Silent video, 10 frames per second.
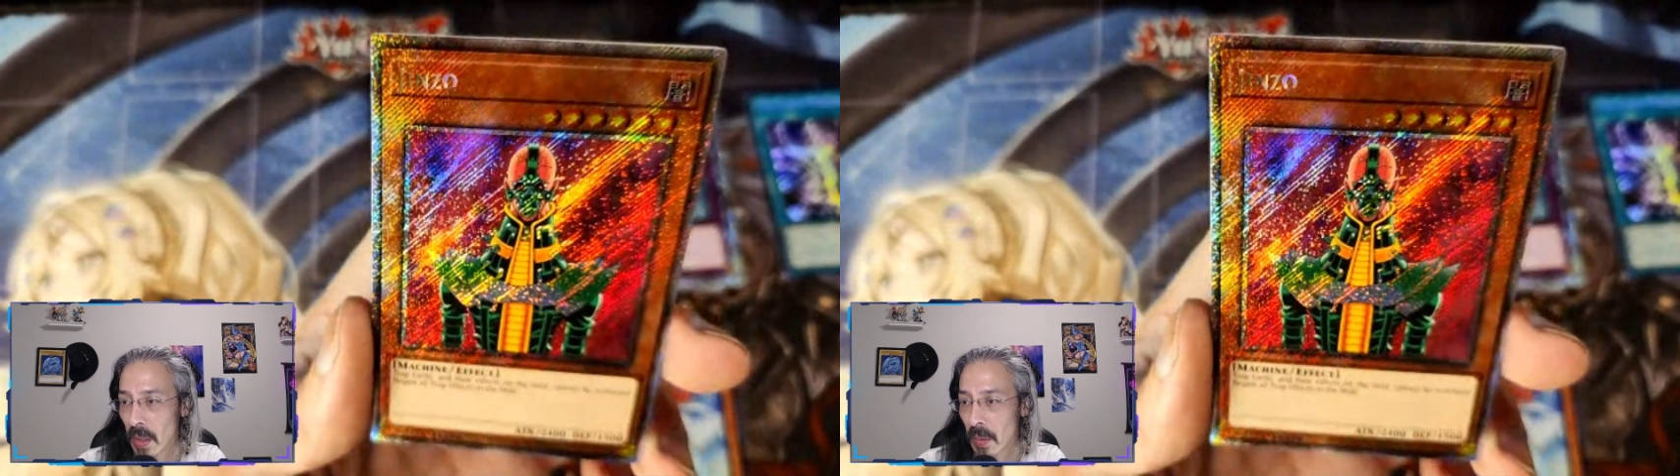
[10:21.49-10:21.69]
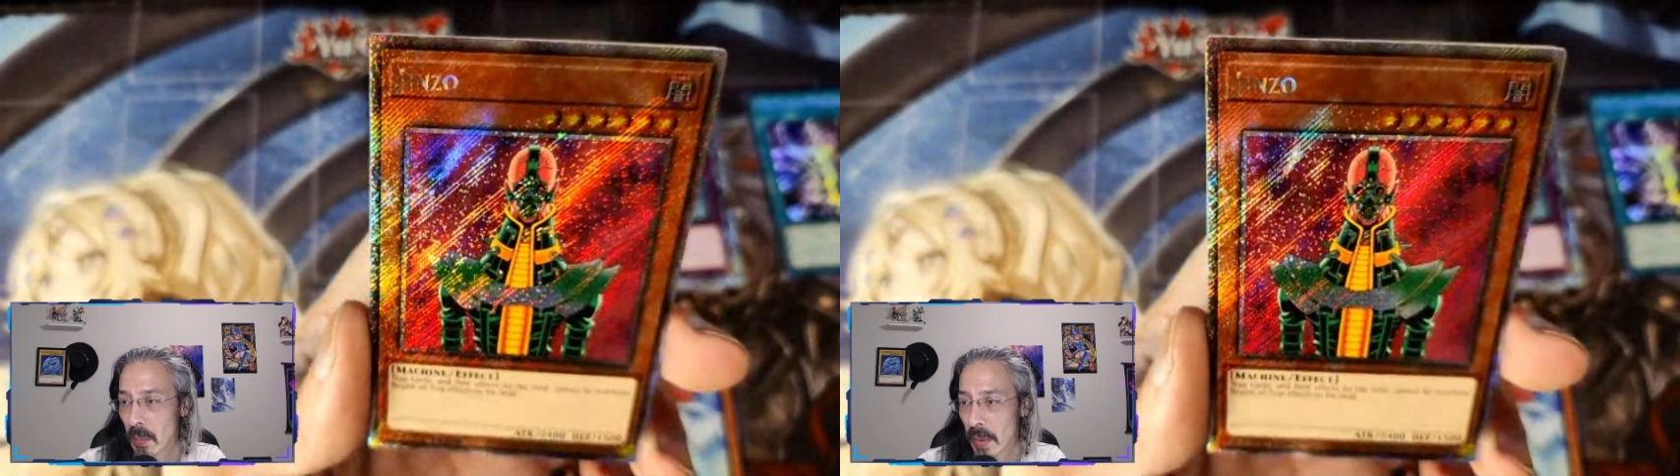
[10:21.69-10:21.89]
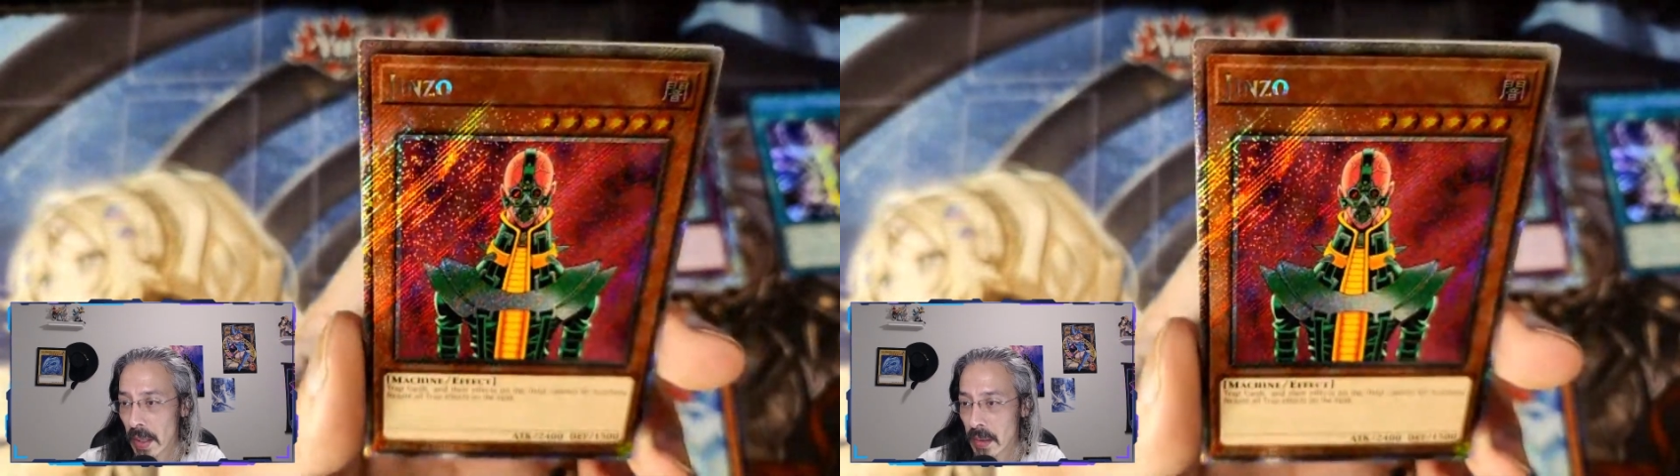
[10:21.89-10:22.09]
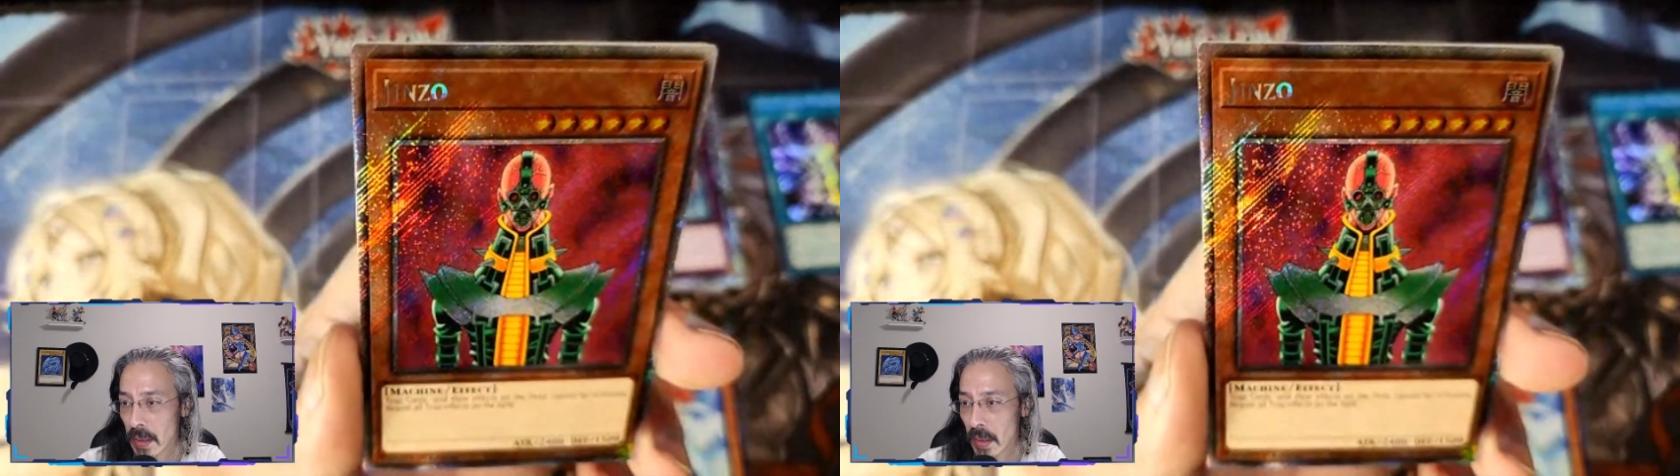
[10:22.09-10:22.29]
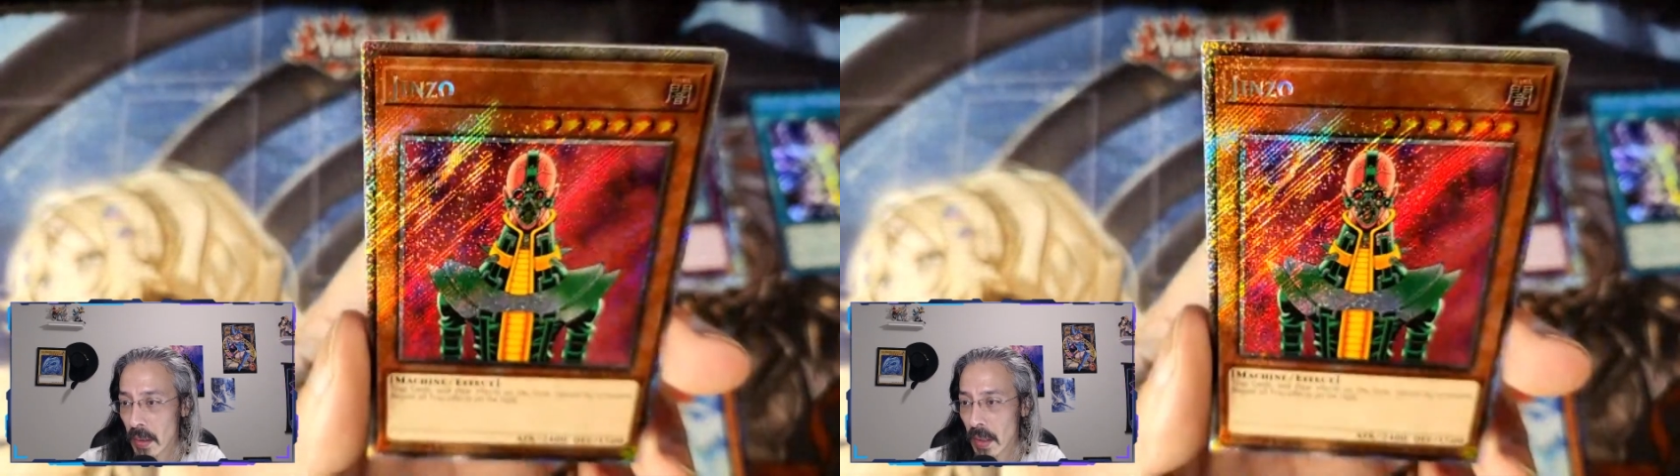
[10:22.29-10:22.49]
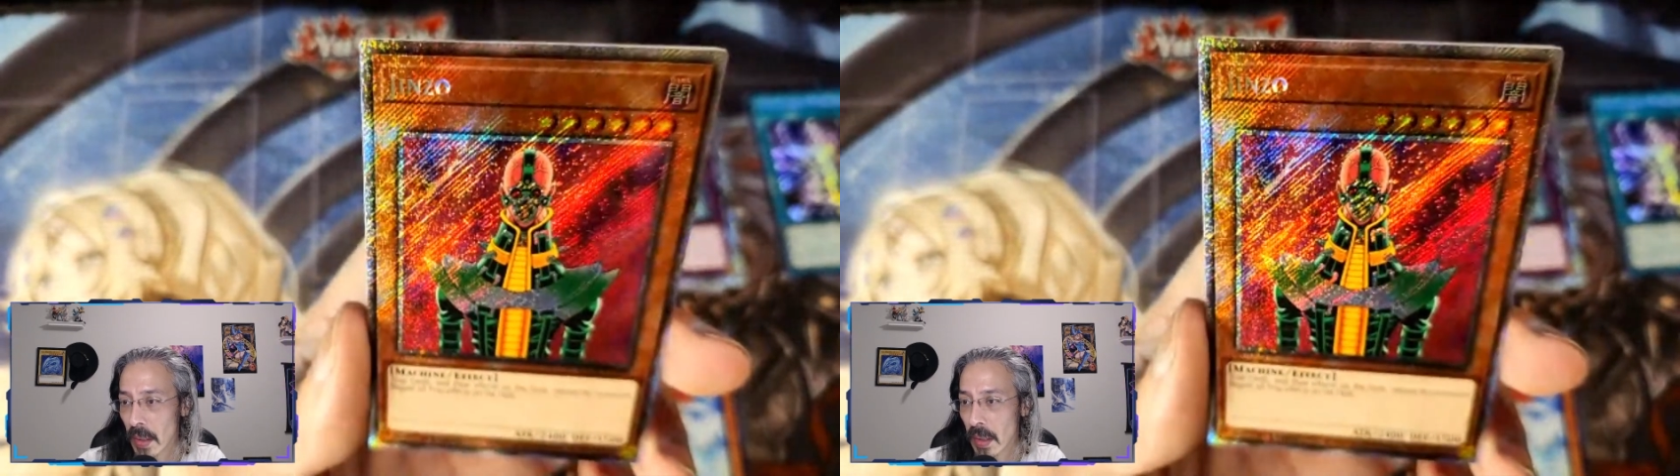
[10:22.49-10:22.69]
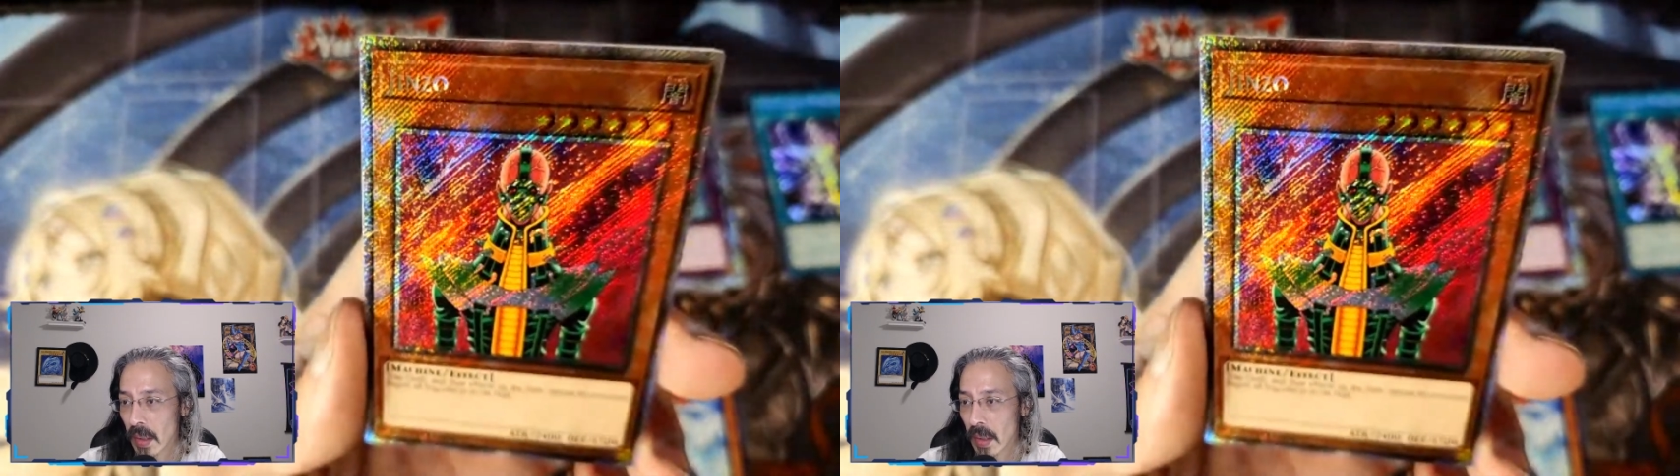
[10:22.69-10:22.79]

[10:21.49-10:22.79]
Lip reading: in Plat Secret